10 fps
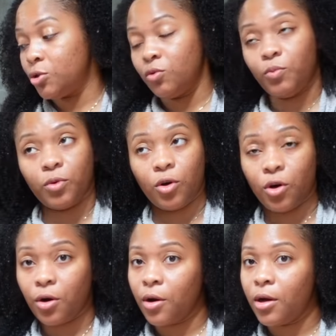super
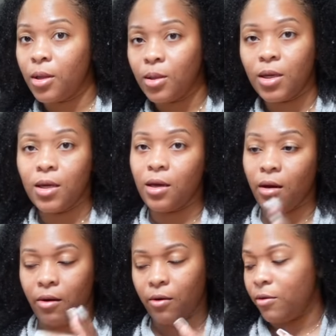curly,
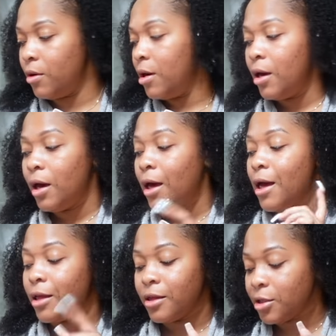y'all.
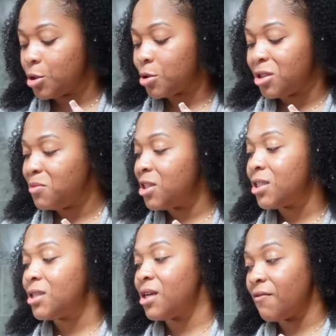This treatment
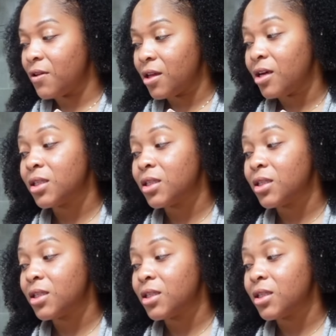is definitely